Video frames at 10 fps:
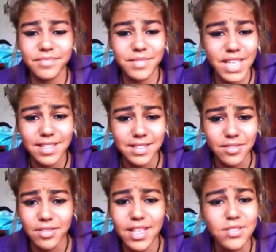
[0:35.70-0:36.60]
That's,
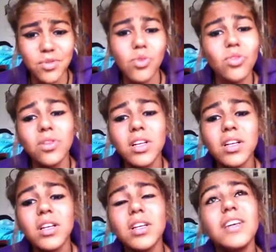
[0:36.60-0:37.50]
that's all.
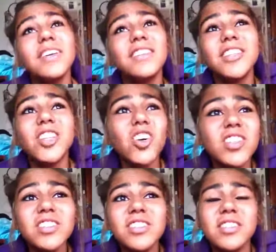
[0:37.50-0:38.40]

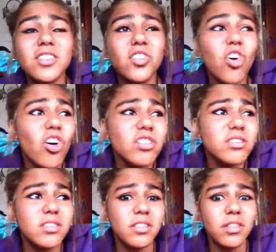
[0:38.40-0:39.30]
Lots and
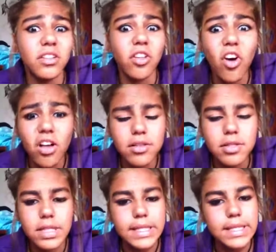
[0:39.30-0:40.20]
lots and lots
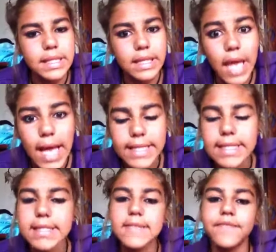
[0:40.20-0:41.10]
of sluts.
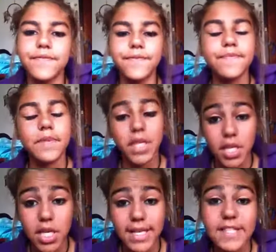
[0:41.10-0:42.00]
It's,
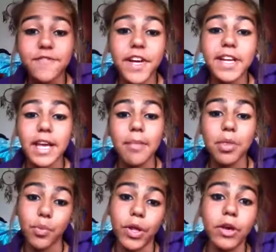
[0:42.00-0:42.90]
it's fucking up the
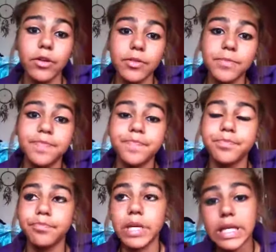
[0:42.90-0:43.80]
world.
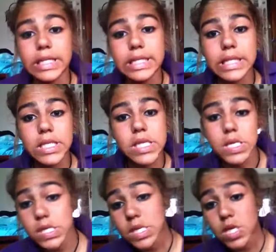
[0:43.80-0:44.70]
But
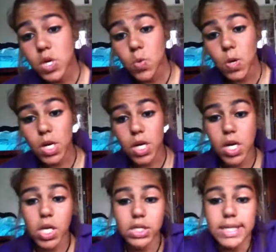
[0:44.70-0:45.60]
what can
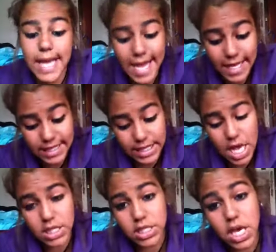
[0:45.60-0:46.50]
I say?
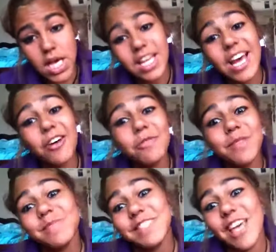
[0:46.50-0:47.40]
Sluts can't help
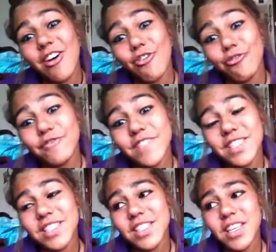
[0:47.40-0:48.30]
themselves.
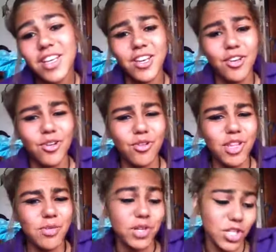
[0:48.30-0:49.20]
All
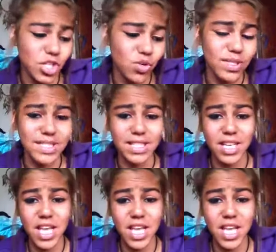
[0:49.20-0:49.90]
they want to do is